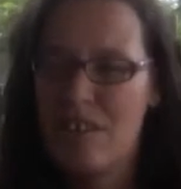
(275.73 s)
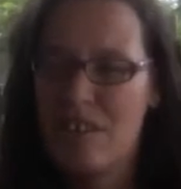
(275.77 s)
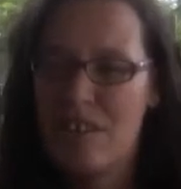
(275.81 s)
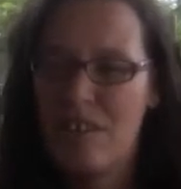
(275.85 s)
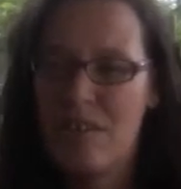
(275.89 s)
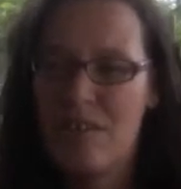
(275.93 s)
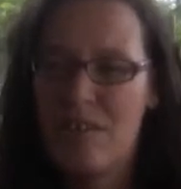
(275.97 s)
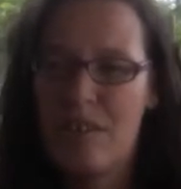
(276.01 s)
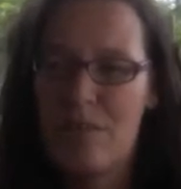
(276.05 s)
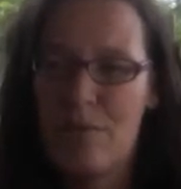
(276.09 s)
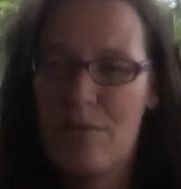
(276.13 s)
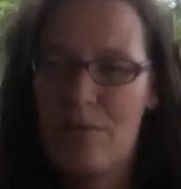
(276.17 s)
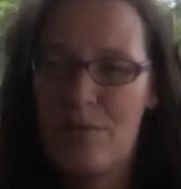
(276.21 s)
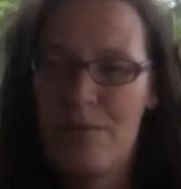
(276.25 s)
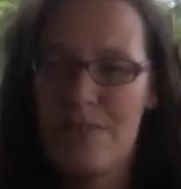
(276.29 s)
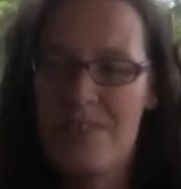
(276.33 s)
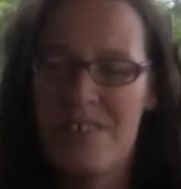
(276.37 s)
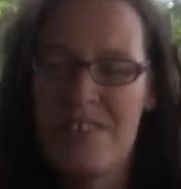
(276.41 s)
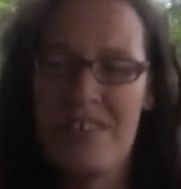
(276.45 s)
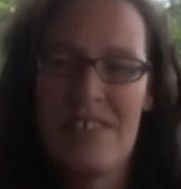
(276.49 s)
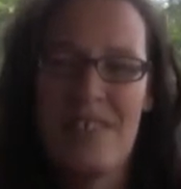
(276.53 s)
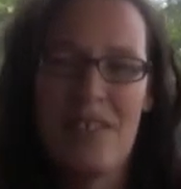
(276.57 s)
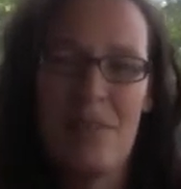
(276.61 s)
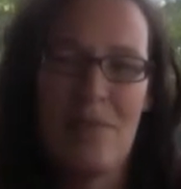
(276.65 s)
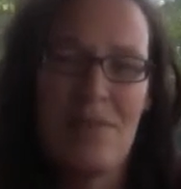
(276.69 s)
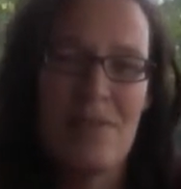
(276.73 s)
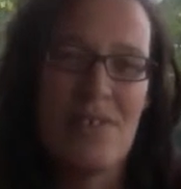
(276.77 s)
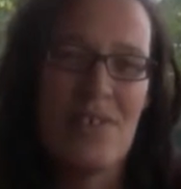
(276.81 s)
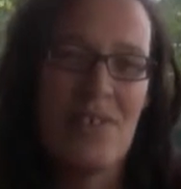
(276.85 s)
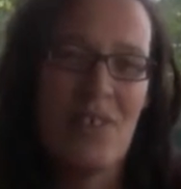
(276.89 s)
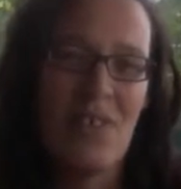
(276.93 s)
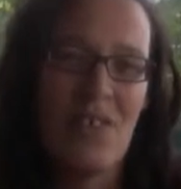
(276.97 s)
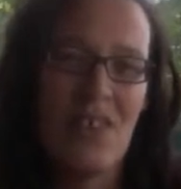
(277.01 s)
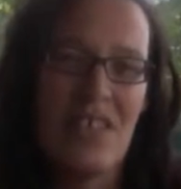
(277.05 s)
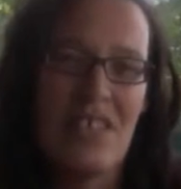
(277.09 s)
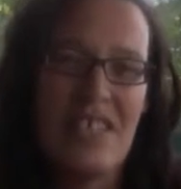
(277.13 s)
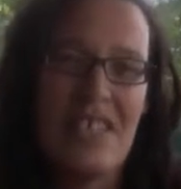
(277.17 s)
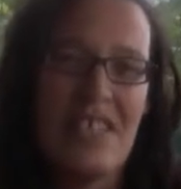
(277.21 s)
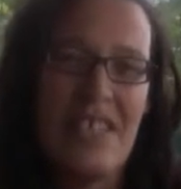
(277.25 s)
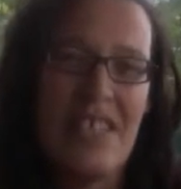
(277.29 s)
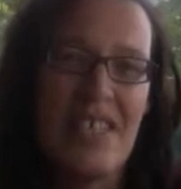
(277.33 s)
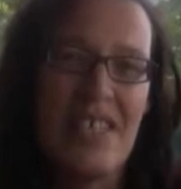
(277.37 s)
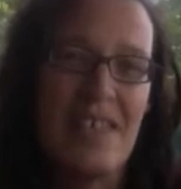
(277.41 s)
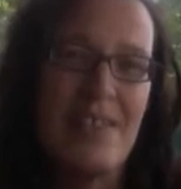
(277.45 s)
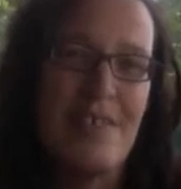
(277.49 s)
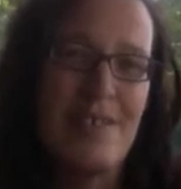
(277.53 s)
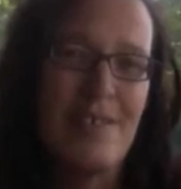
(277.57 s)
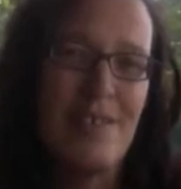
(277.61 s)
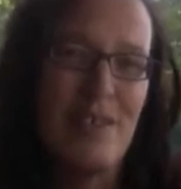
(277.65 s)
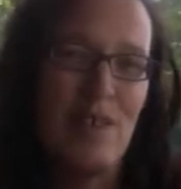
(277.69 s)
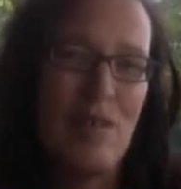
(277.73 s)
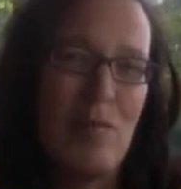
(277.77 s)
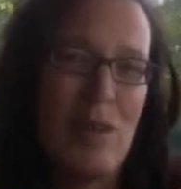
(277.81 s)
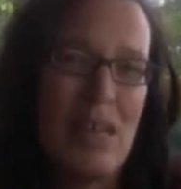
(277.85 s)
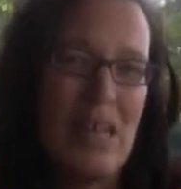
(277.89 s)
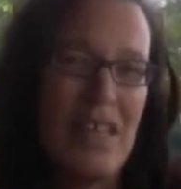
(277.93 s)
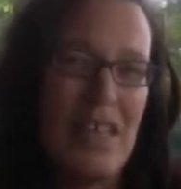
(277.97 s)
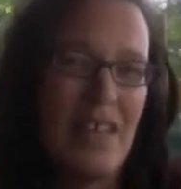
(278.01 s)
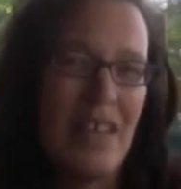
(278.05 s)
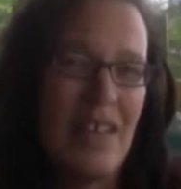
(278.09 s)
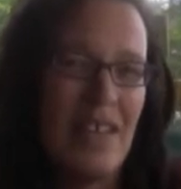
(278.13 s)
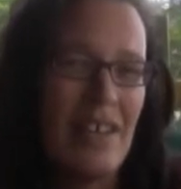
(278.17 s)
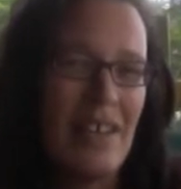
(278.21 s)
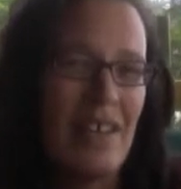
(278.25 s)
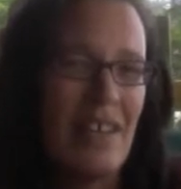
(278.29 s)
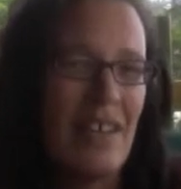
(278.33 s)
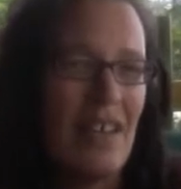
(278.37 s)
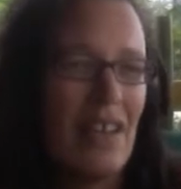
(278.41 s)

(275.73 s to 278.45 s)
There was a lot of tears about that in